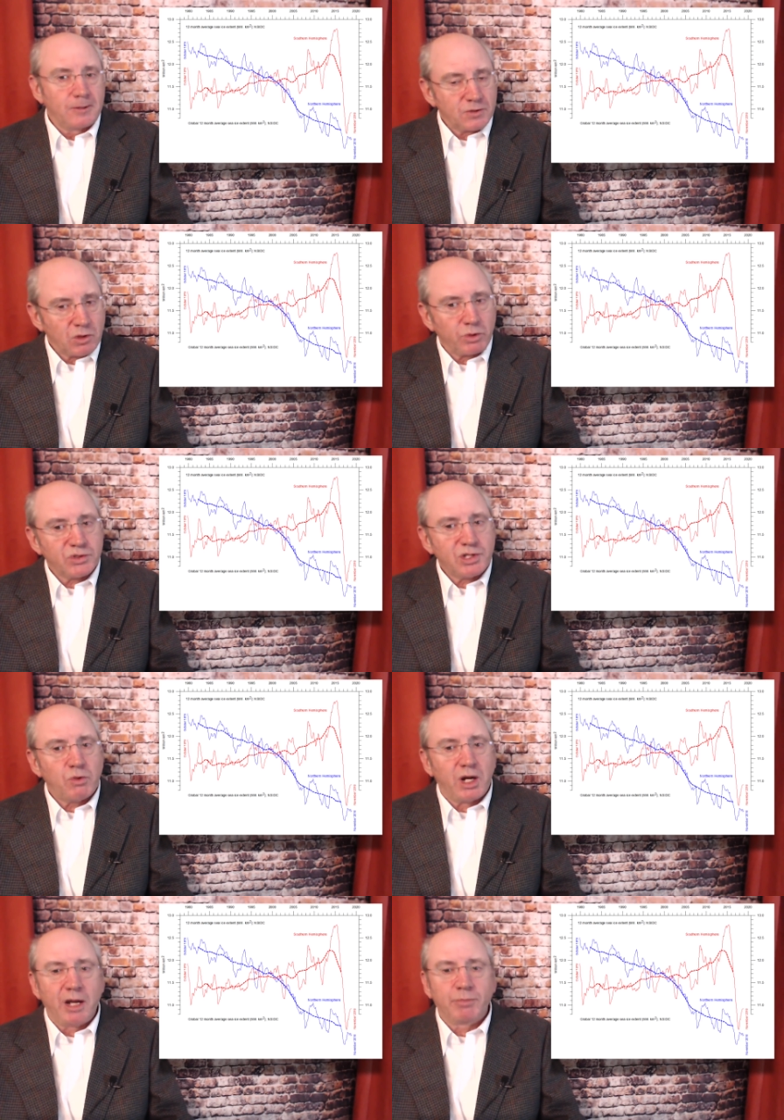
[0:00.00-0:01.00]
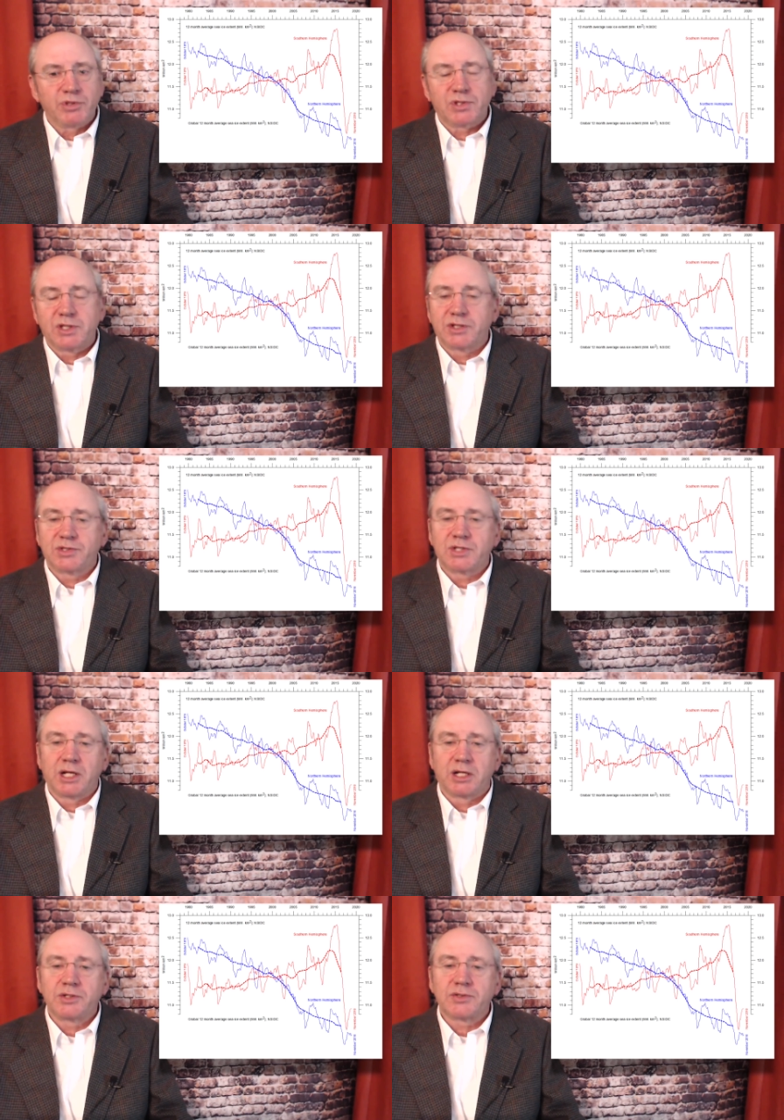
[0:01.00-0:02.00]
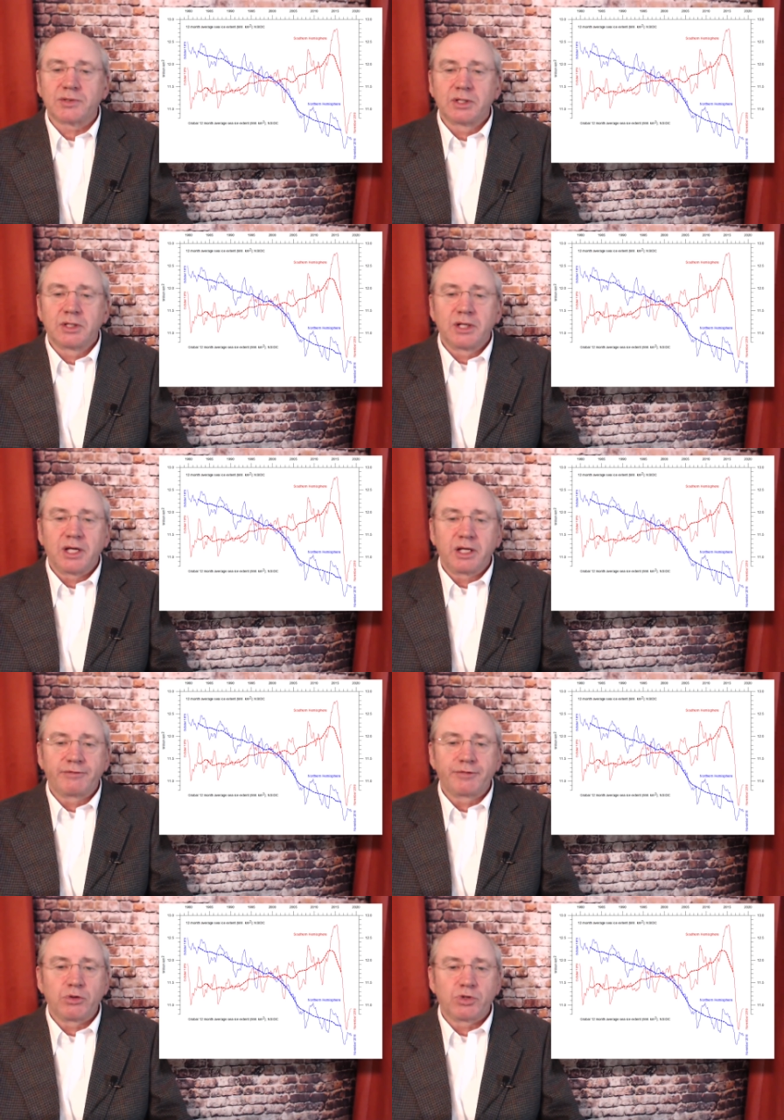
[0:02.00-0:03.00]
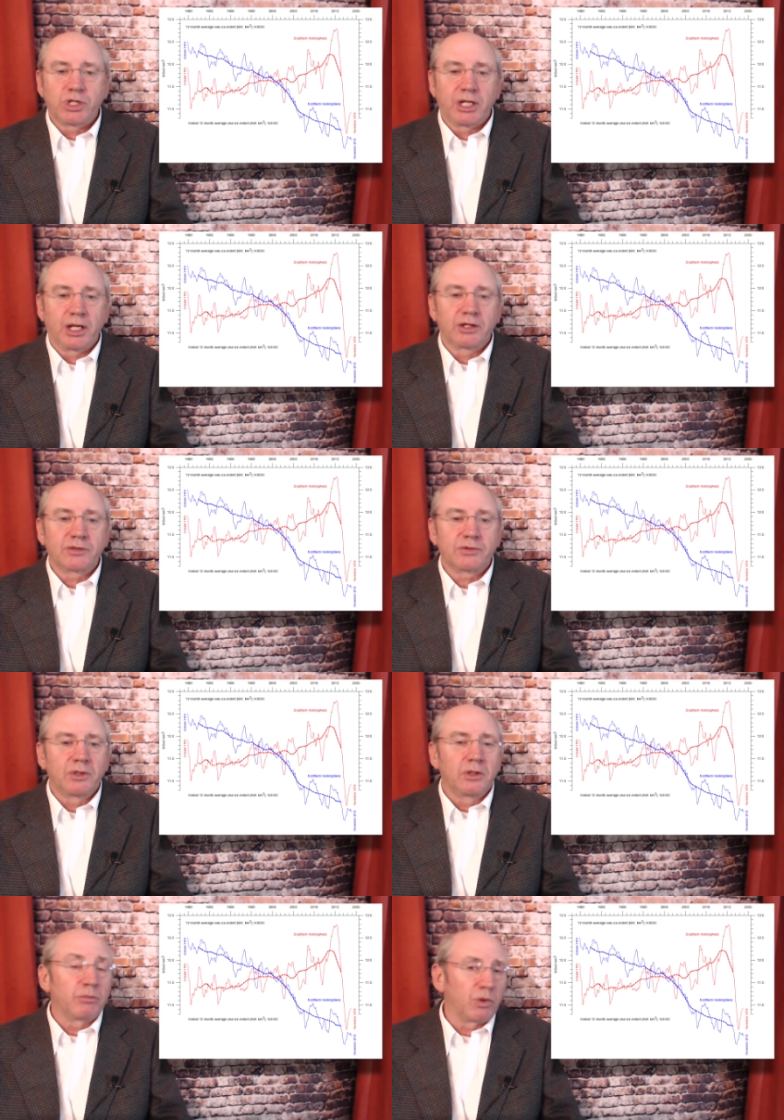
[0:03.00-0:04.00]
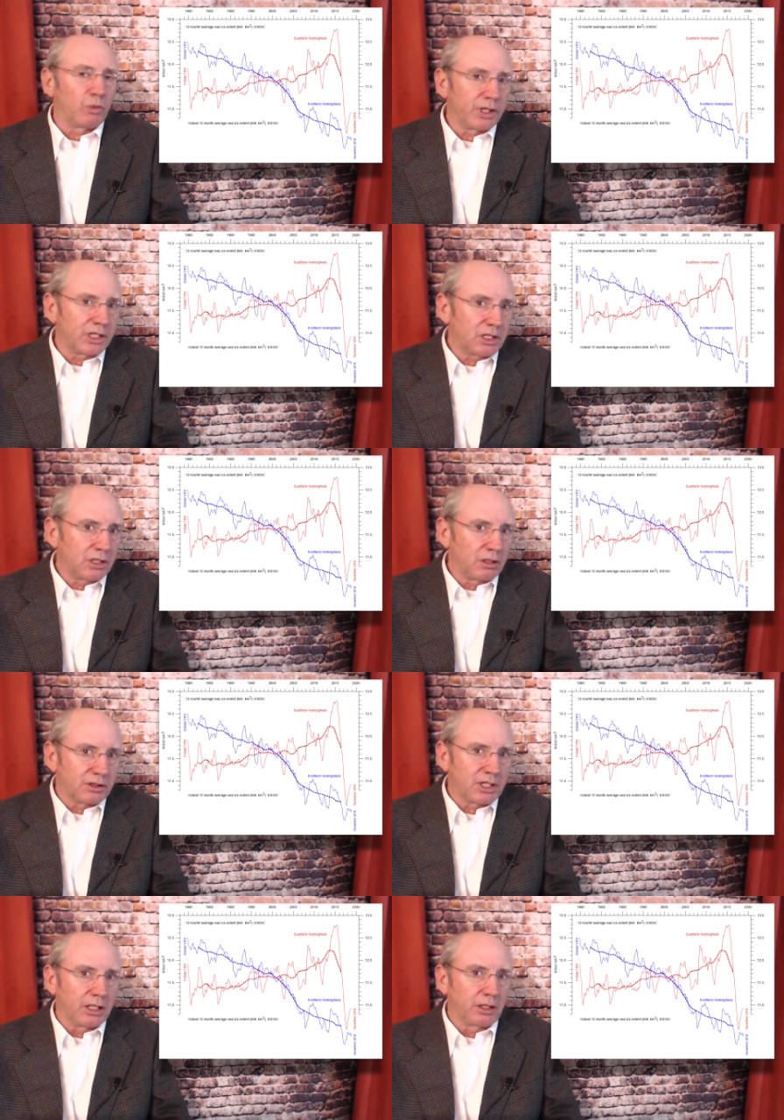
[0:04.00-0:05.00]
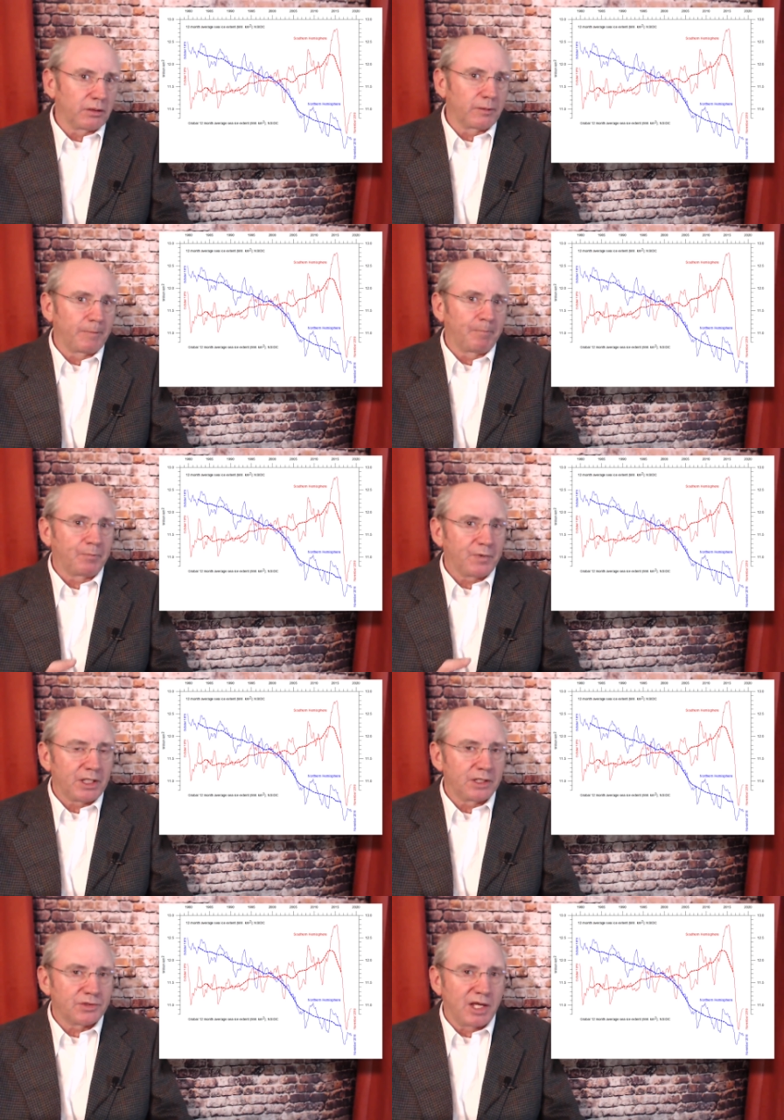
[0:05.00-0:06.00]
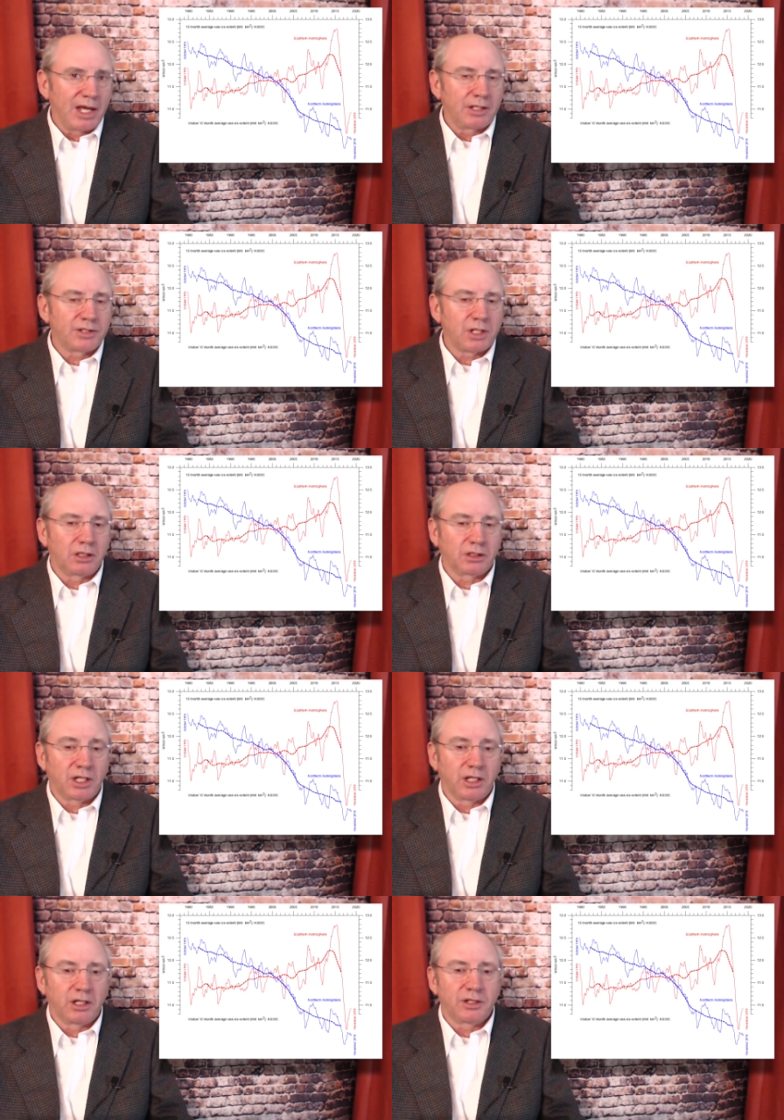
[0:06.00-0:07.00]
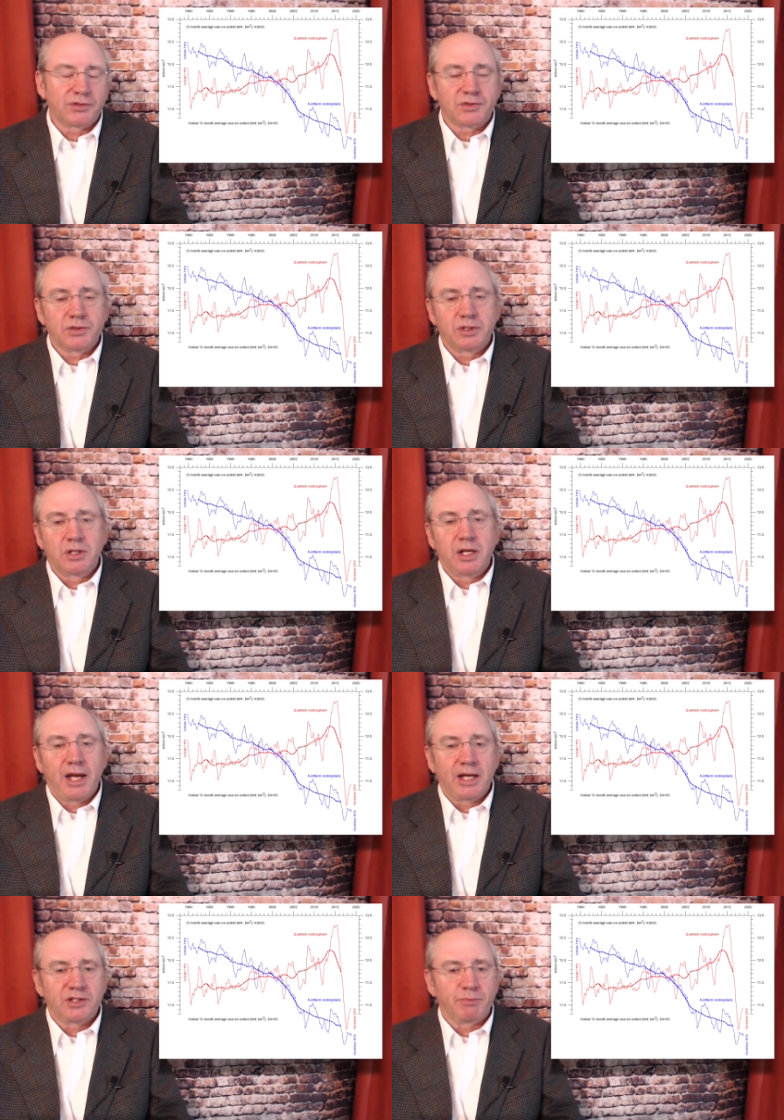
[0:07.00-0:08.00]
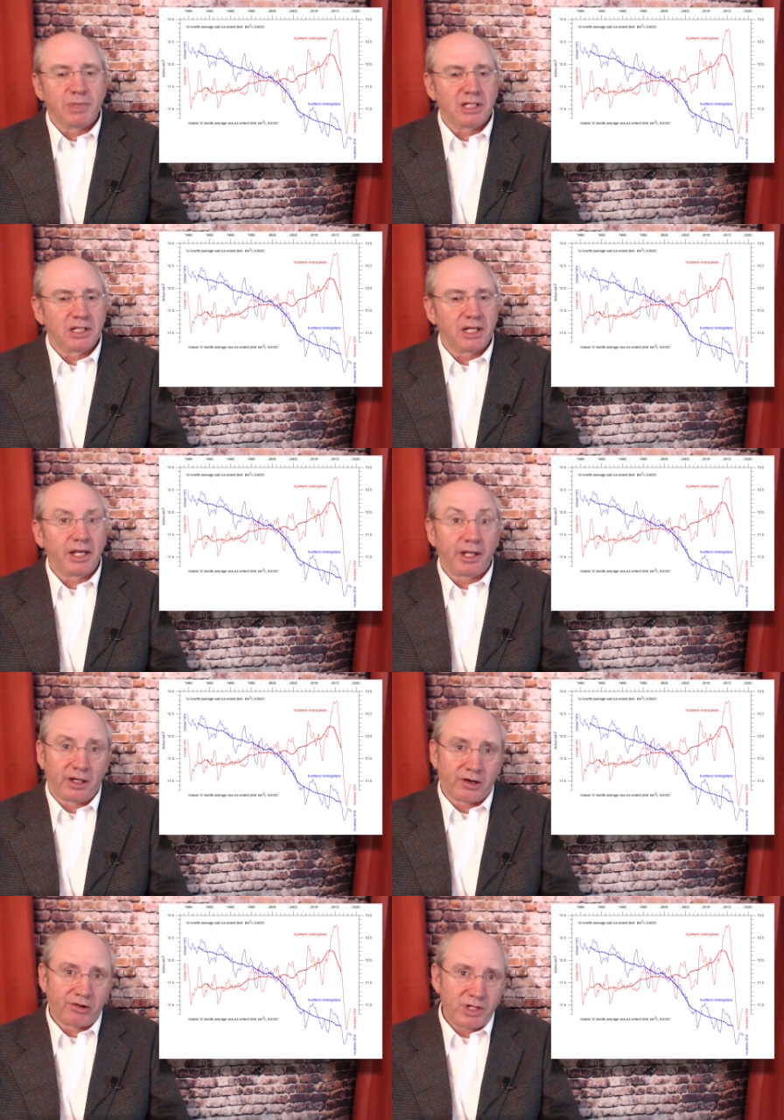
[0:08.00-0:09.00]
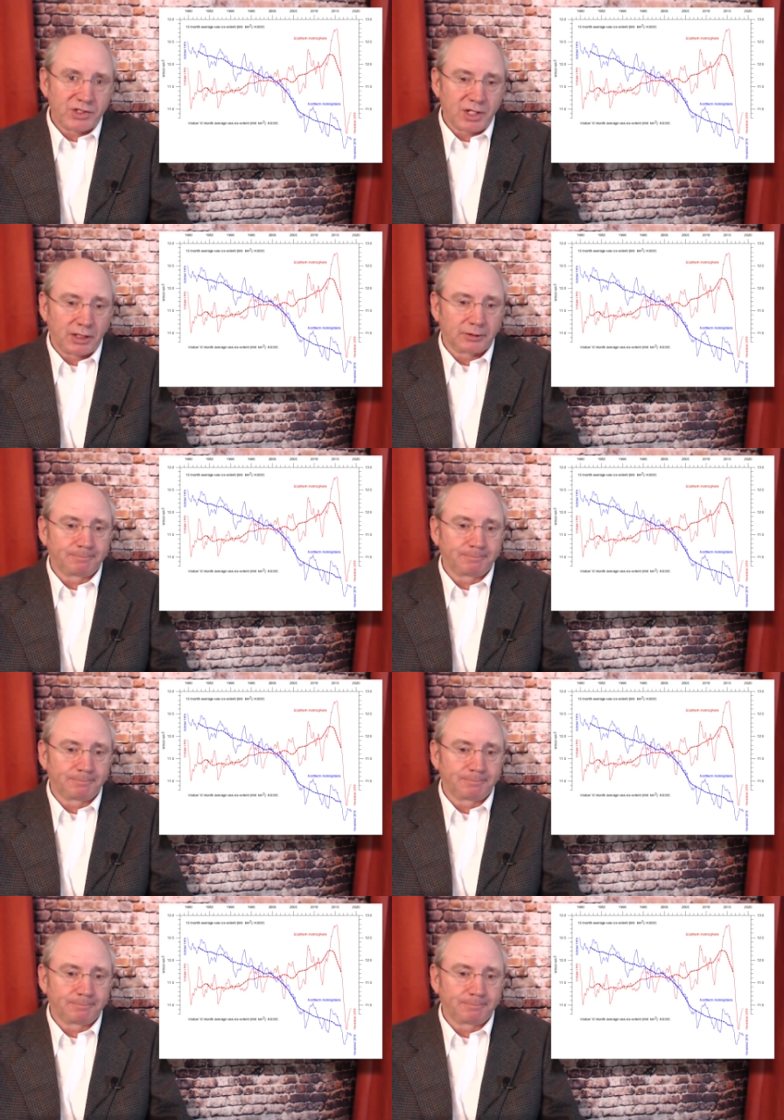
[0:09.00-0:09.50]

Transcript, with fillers: So we'll see what happens to this sea ice in future years. But what they did not tell you is that Antarctic ice has been increasing.